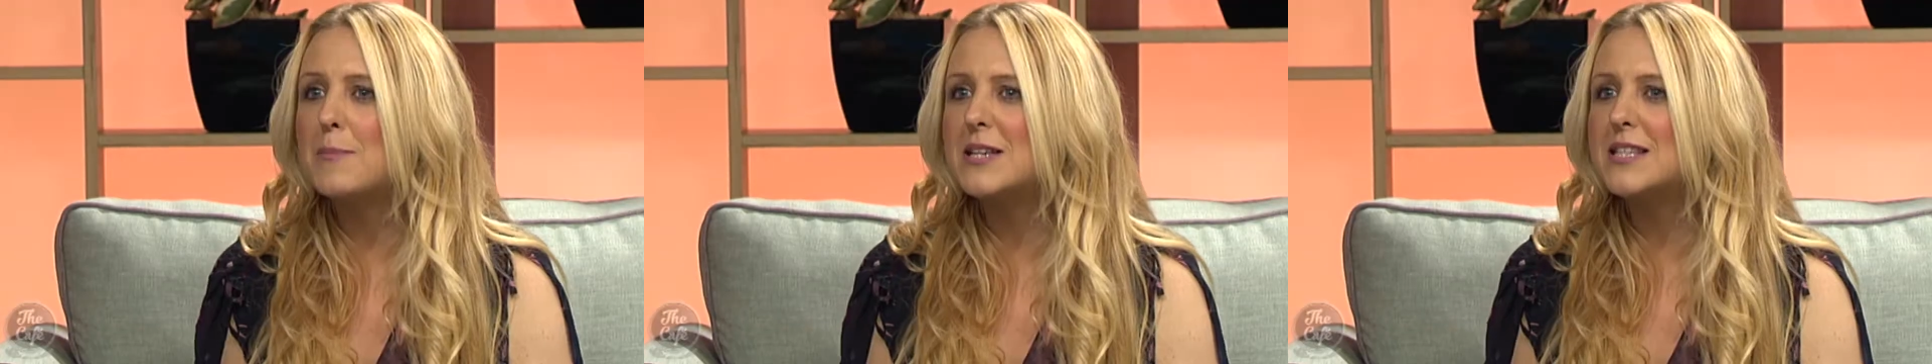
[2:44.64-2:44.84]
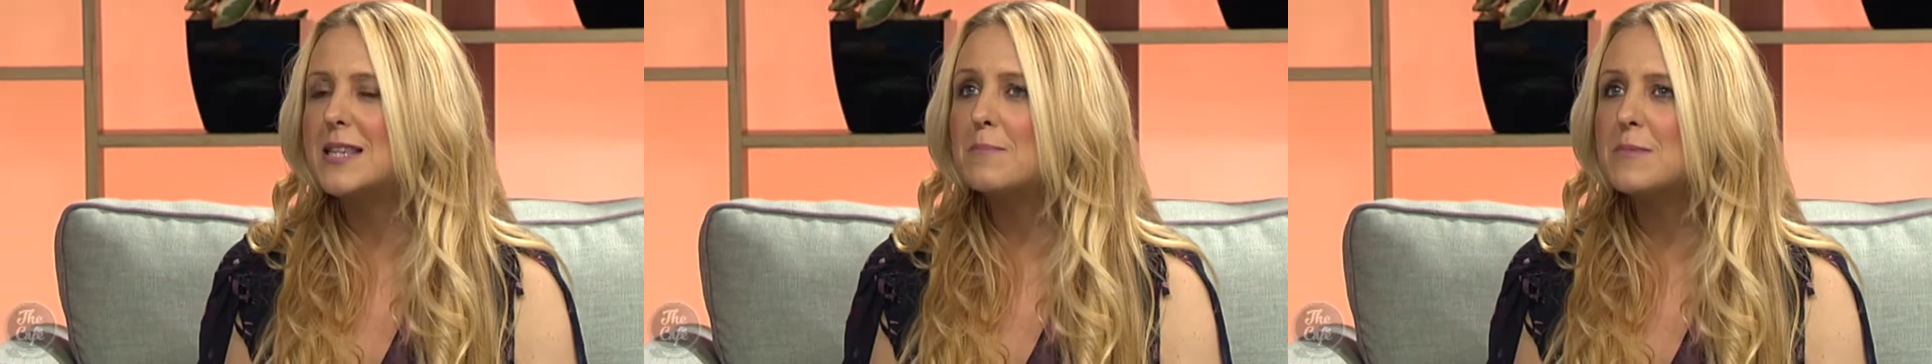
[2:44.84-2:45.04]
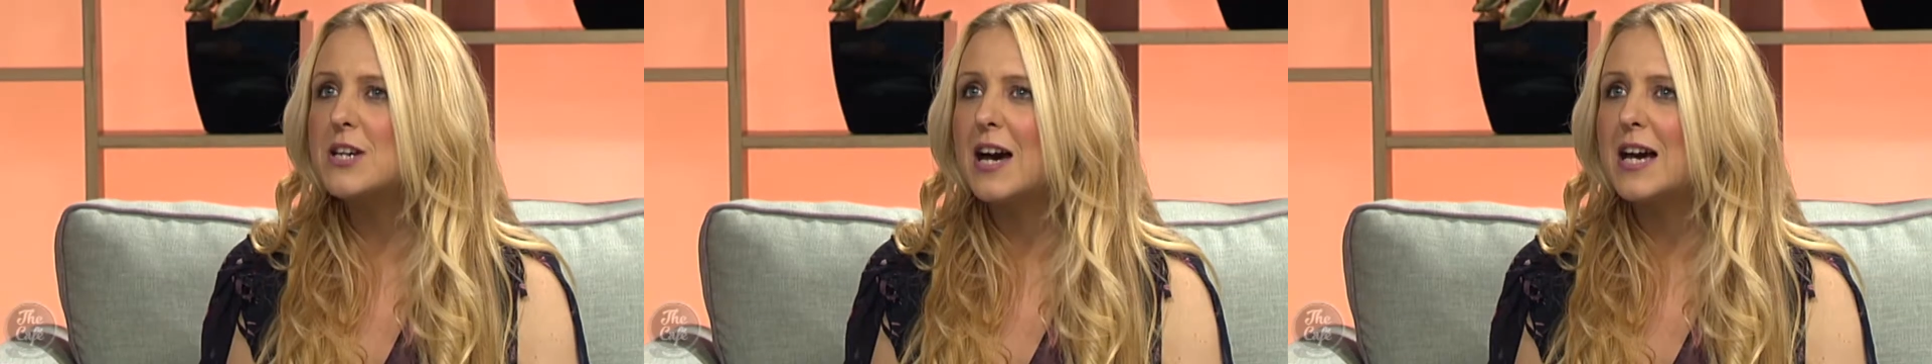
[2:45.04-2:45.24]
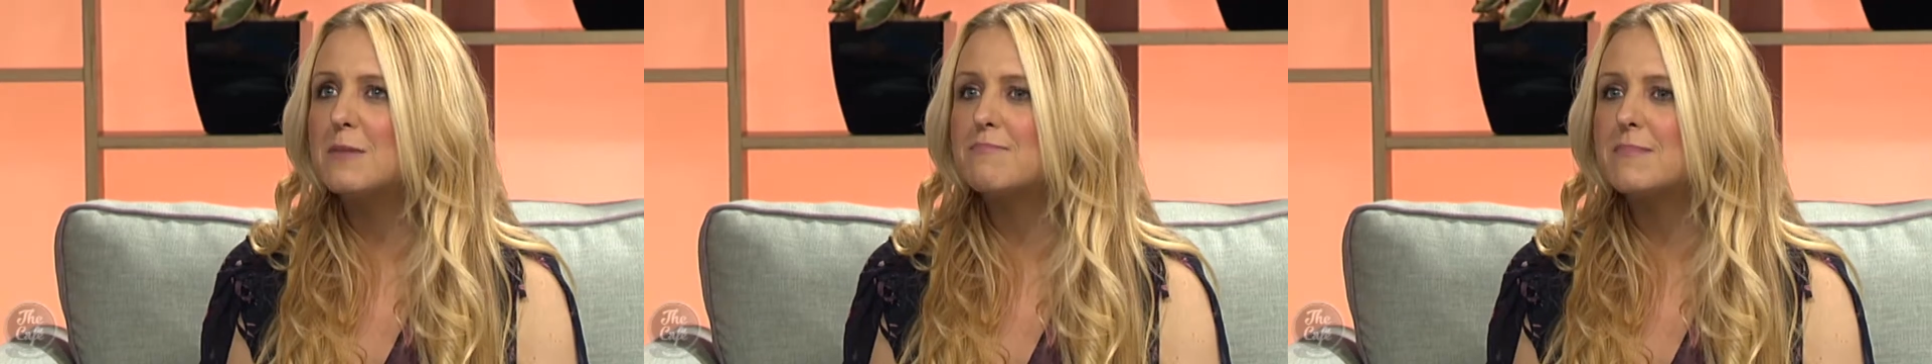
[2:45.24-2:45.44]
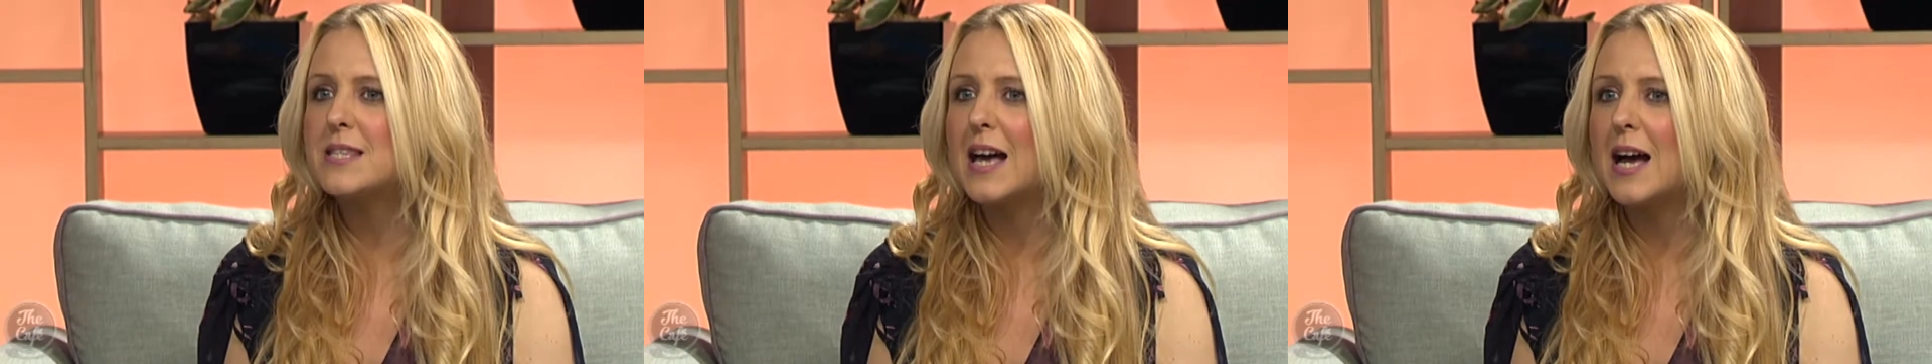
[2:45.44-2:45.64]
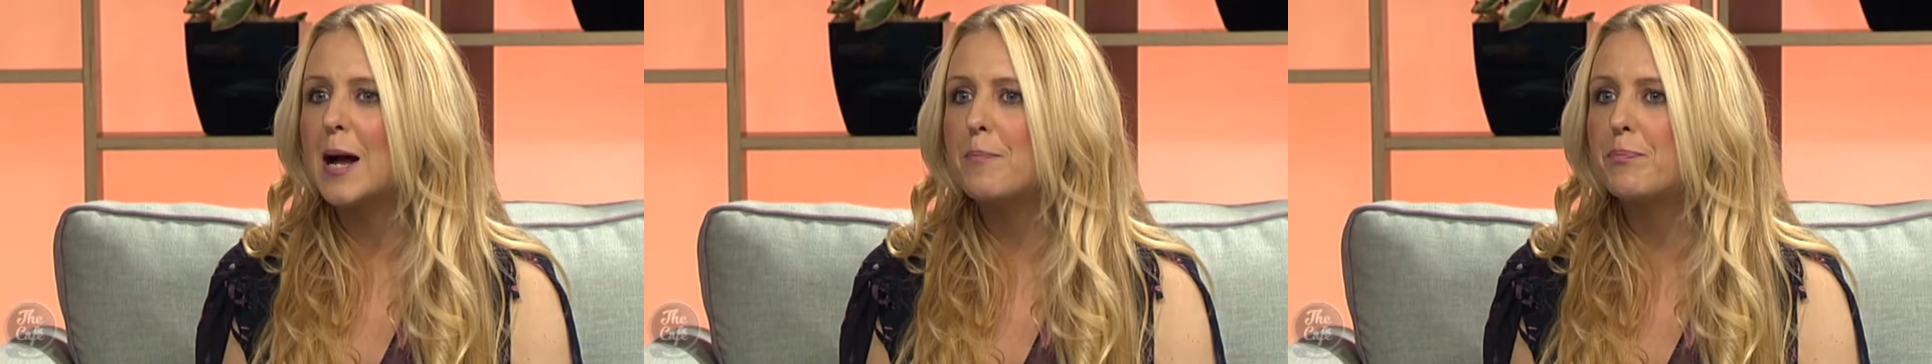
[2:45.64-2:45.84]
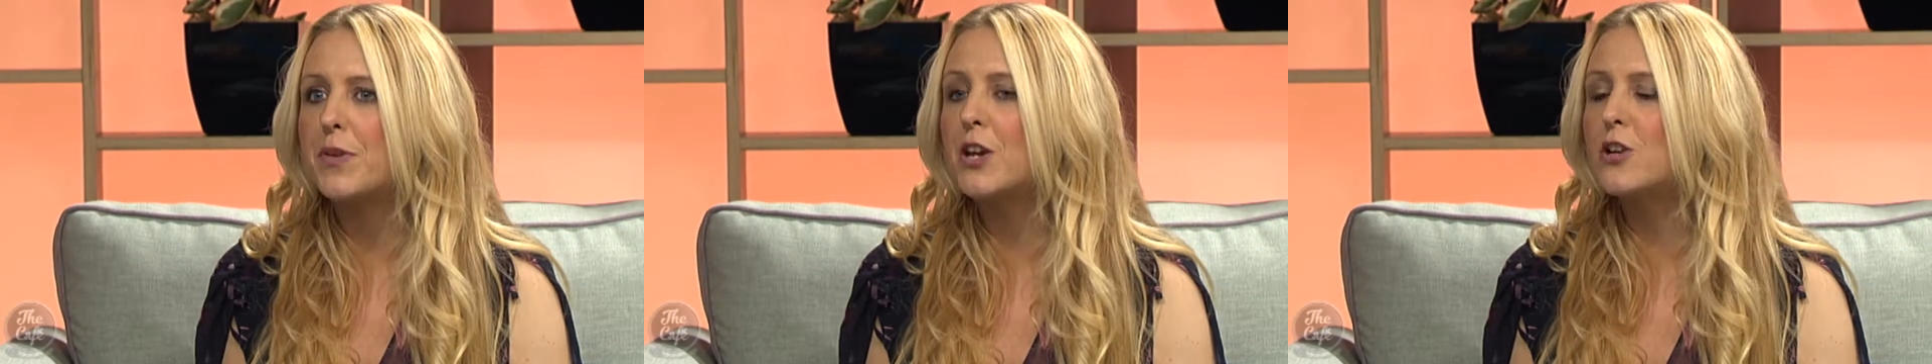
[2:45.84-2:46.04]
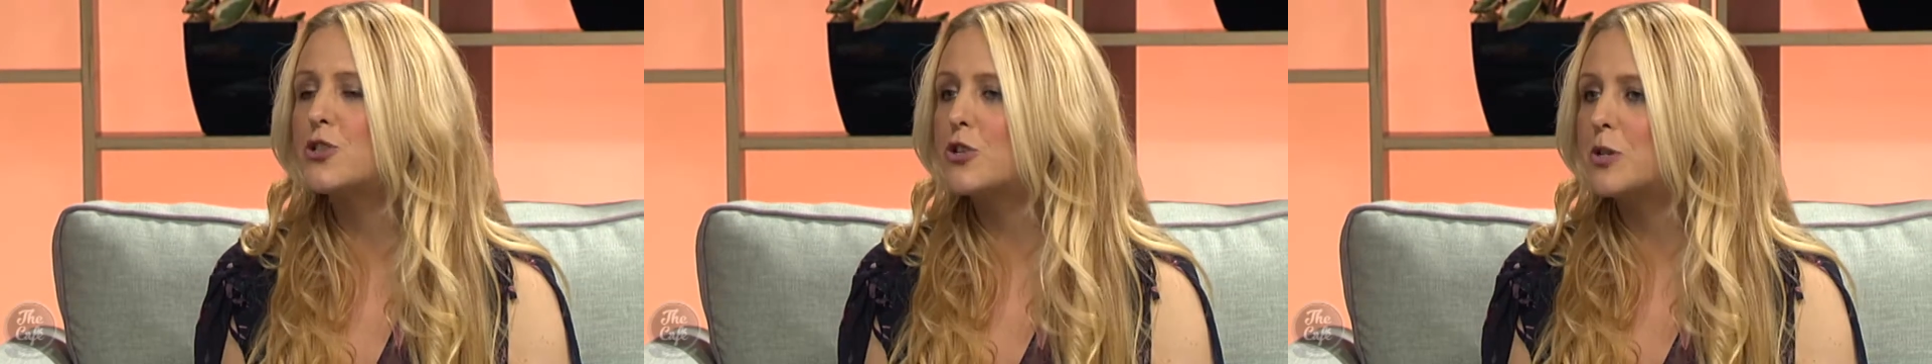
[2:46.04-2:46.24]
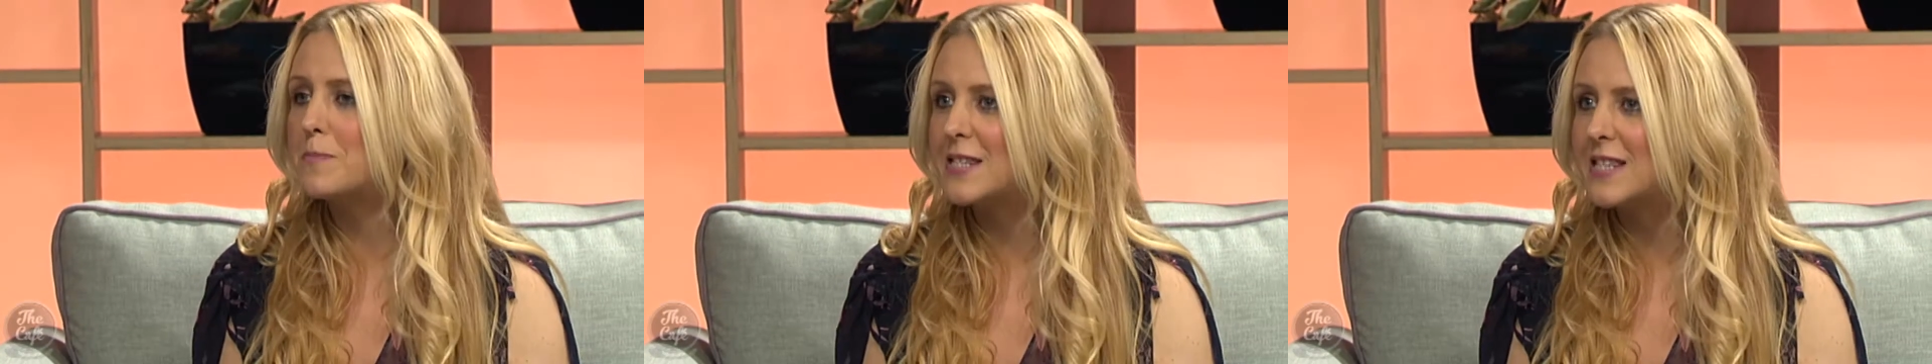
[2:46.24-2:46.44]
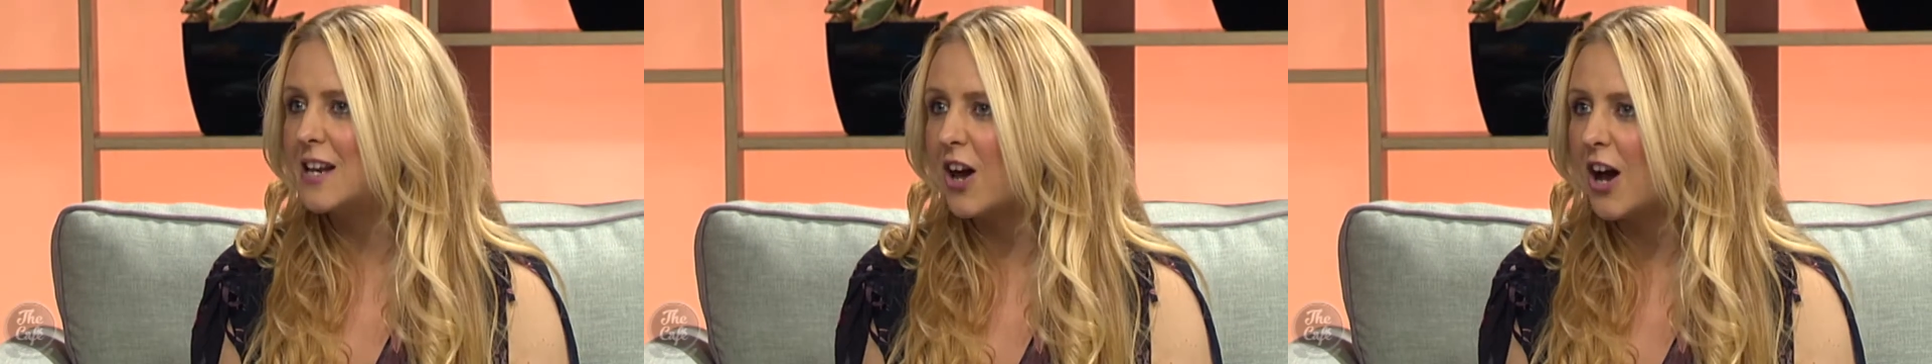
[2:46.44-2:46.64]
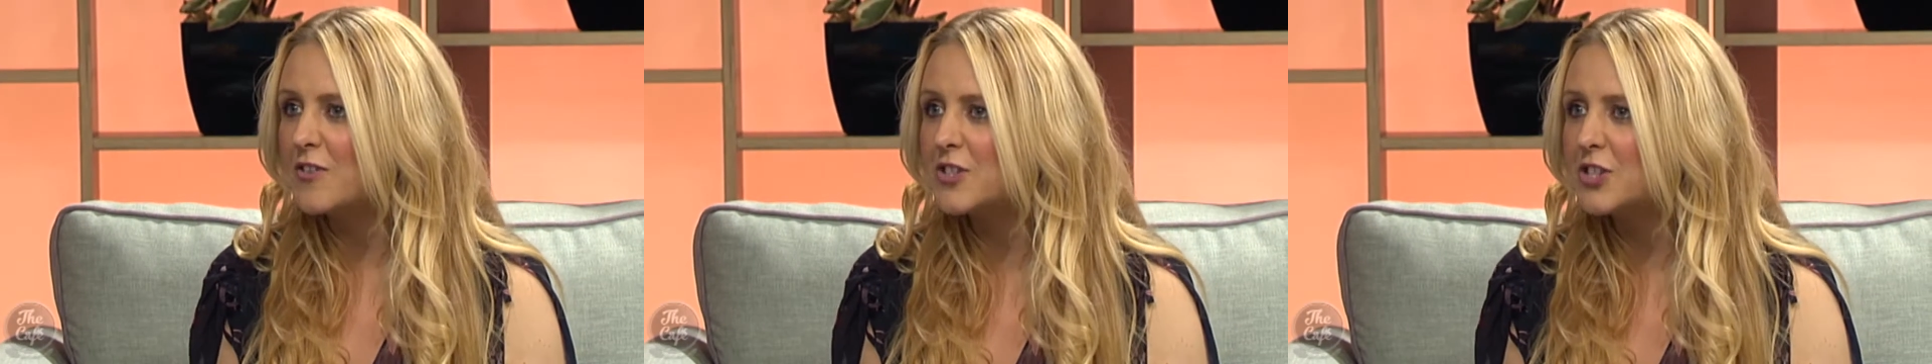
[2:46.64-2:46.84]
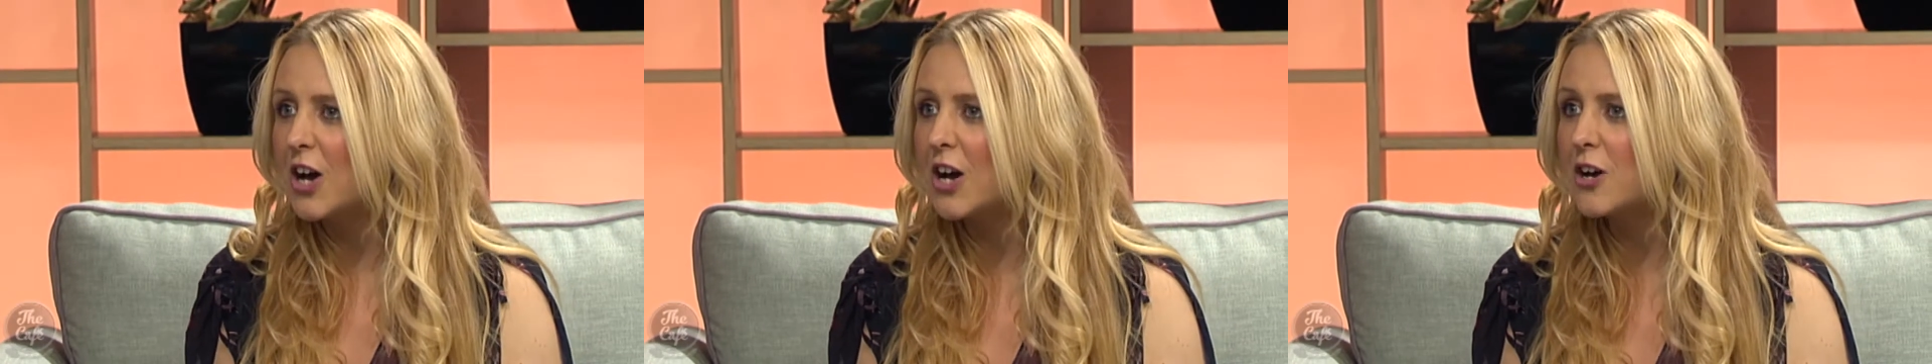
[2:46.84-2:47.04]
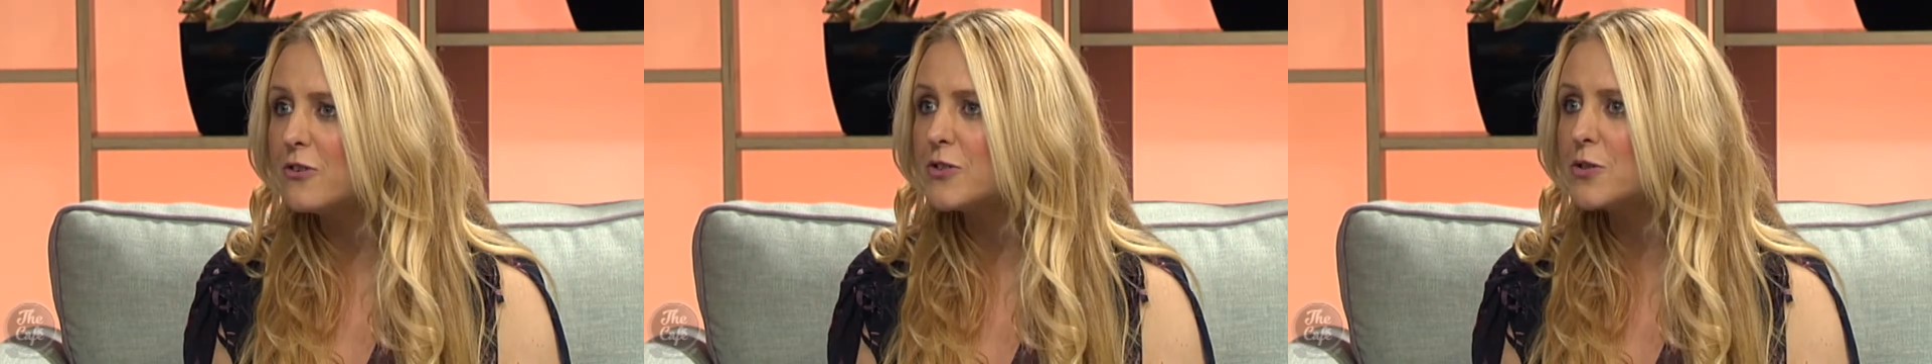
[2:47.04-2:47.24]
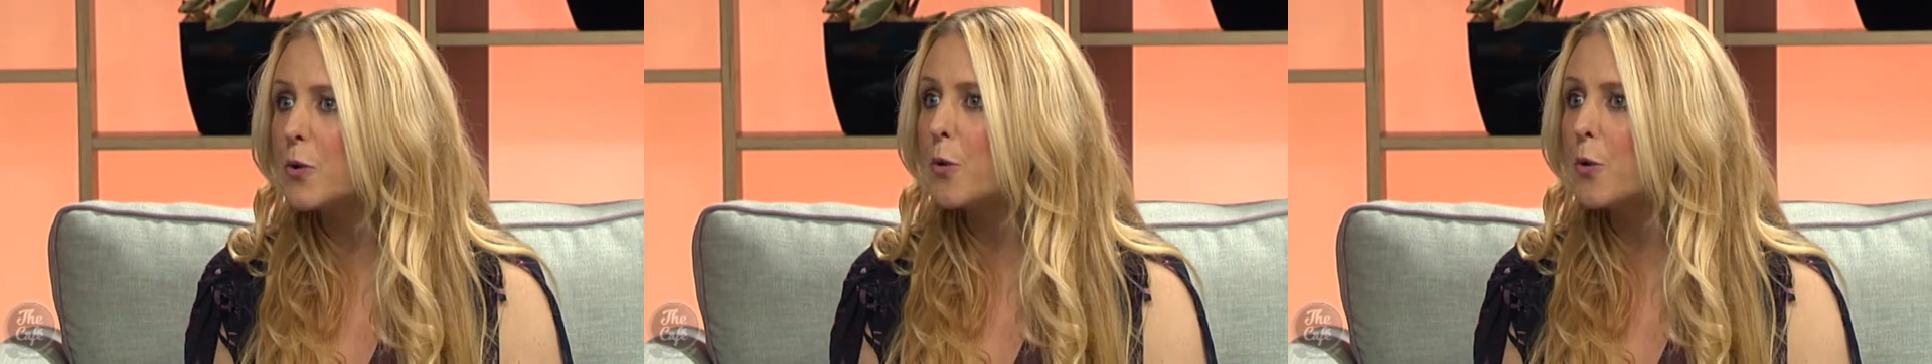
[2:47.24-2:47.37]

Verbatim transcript: but sometimes, um, you know, due to busy lifestyles,